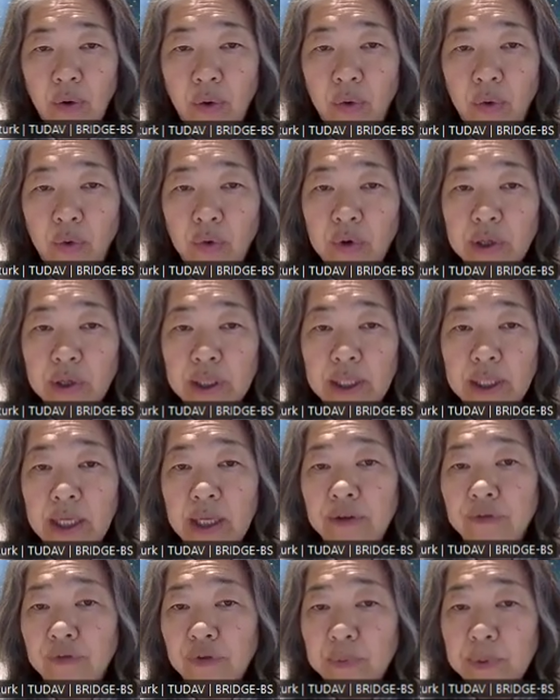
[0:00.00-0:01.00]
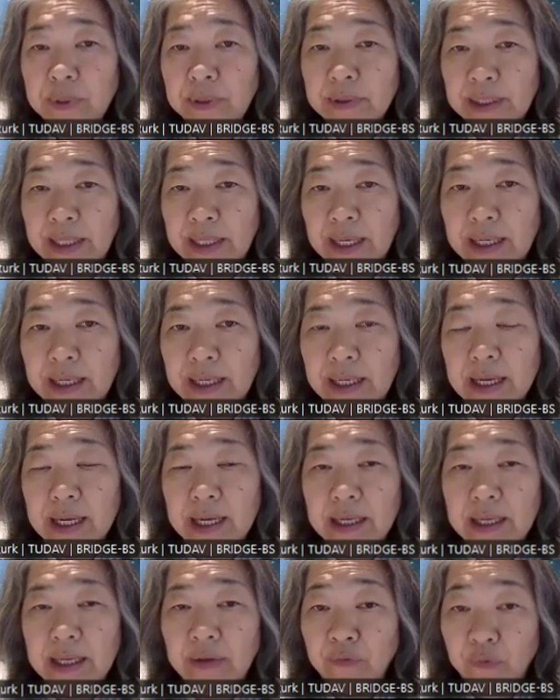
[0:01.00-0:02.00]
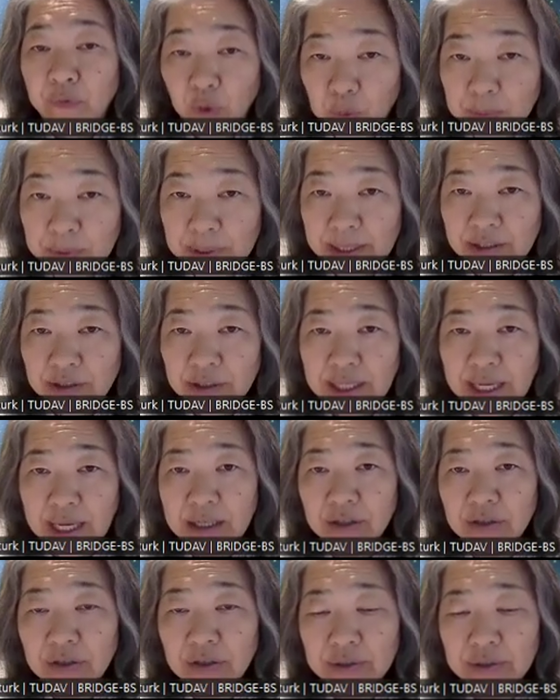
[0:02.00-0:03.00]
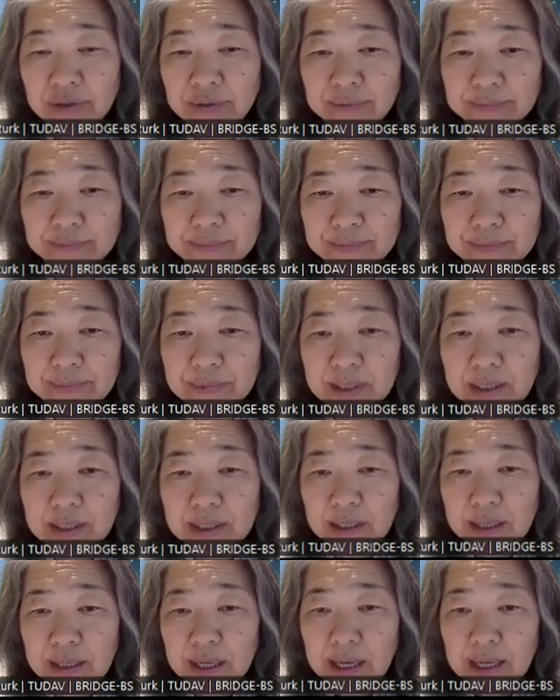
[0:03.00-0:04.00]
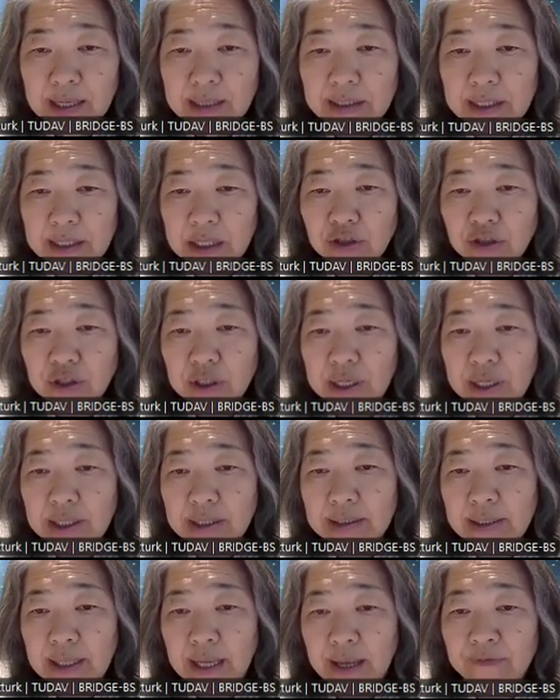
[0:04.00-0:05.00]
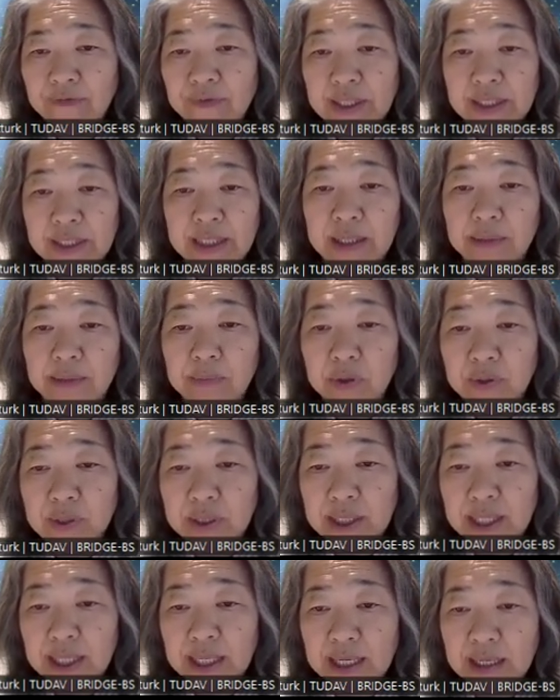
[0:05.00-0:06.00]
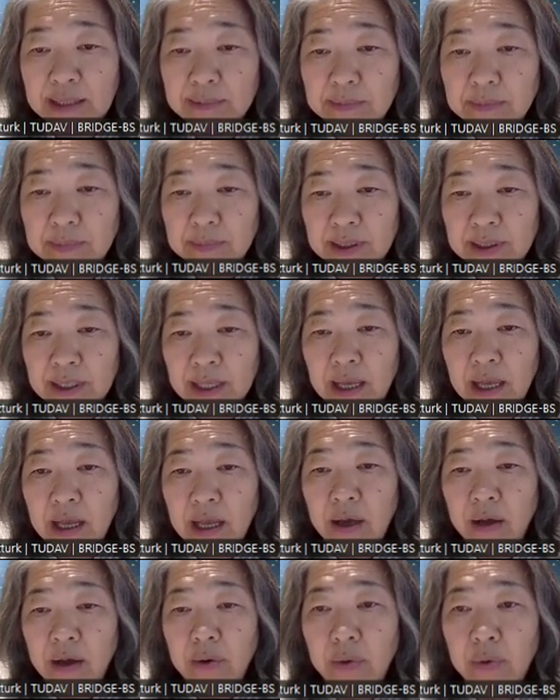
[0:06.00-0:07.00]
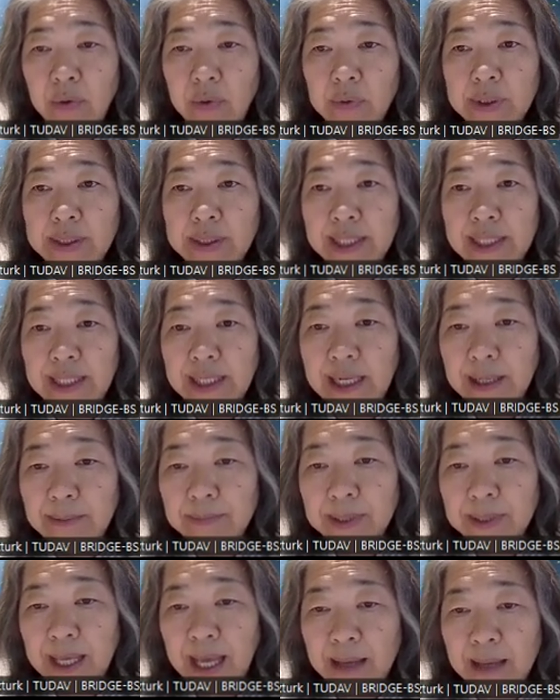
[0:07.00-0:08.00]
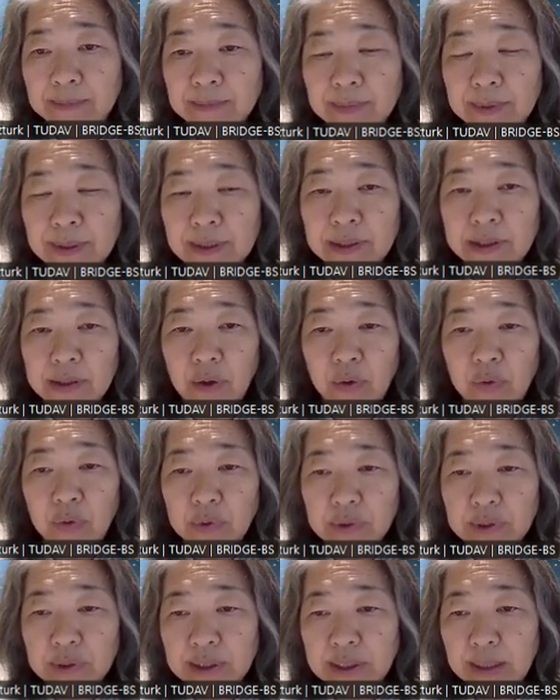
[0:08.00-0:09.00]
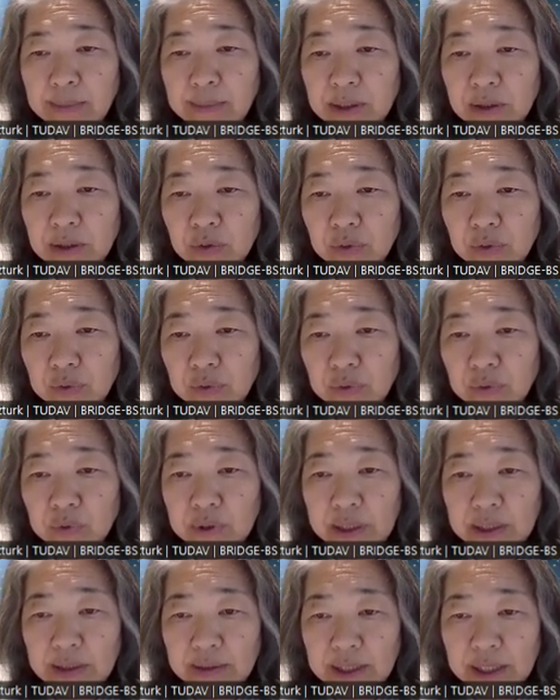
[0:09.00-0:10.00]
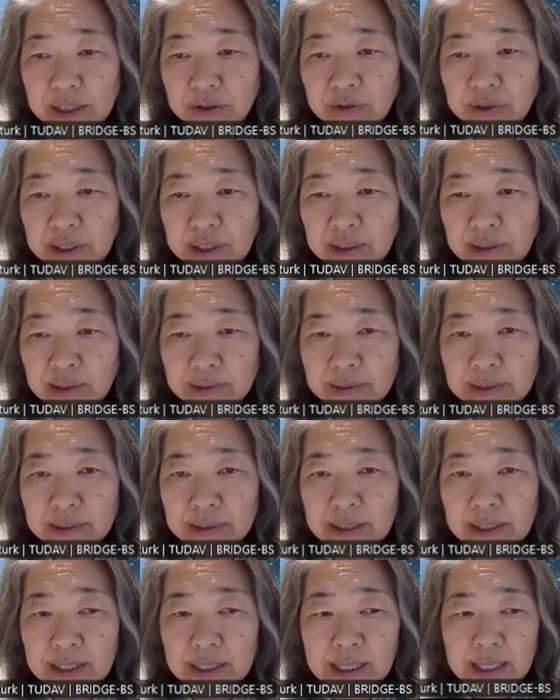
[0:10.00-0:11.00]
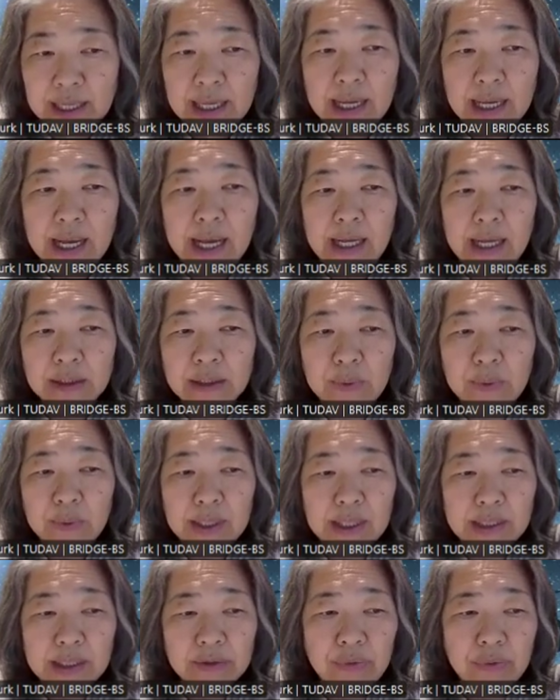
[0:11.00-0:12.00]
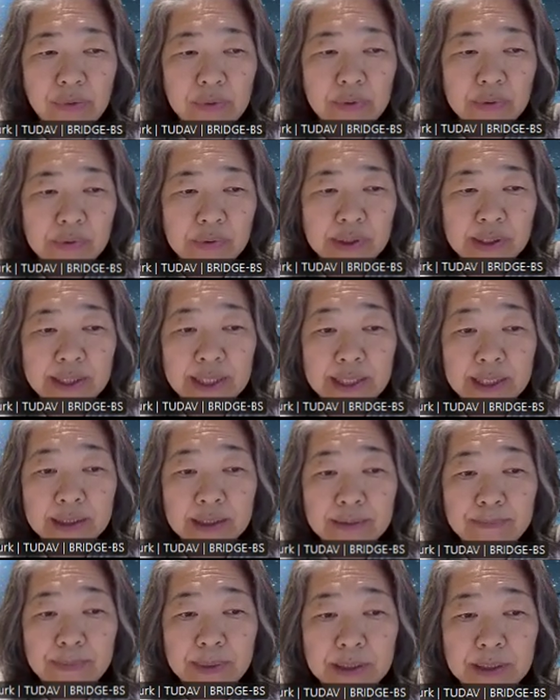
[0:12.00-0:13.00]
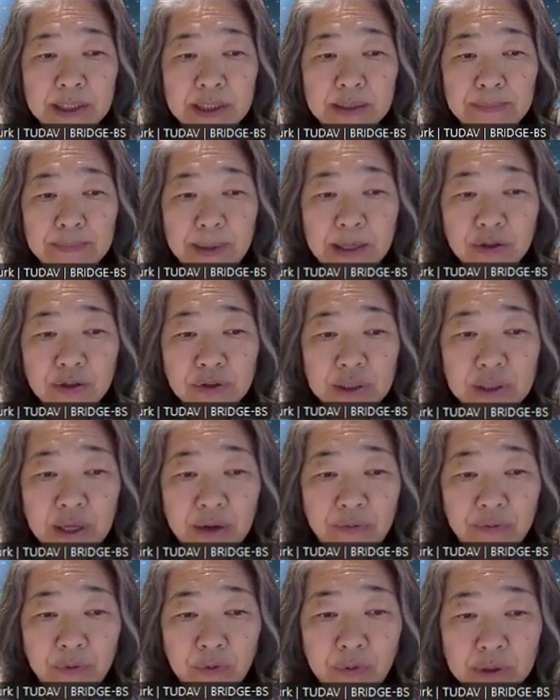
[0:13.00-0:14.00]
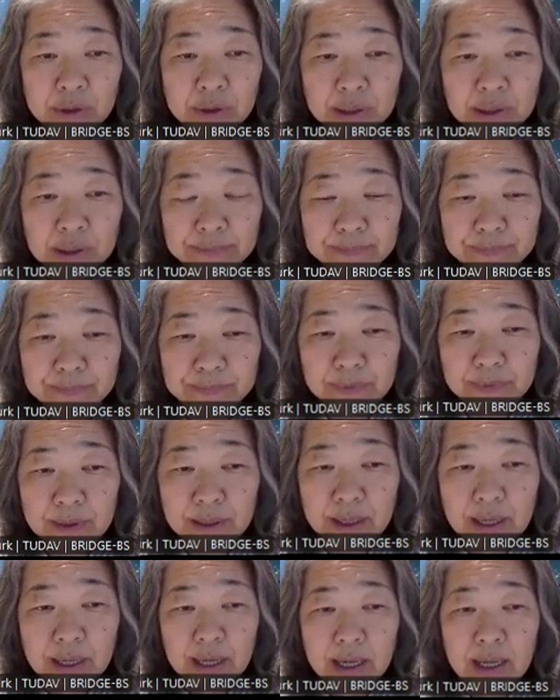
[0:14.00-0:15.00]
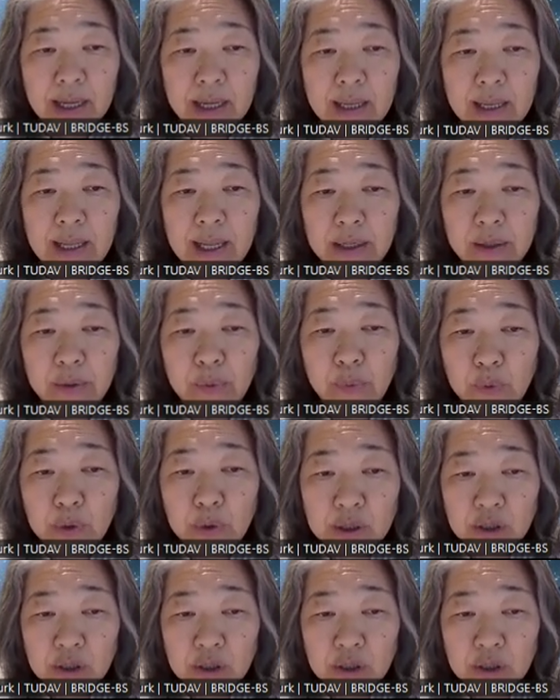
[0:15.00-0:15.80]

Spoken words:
or informal education, such as visiting museums, or setting up camps, or summer schools, etc., as well as through citizen participation effort, like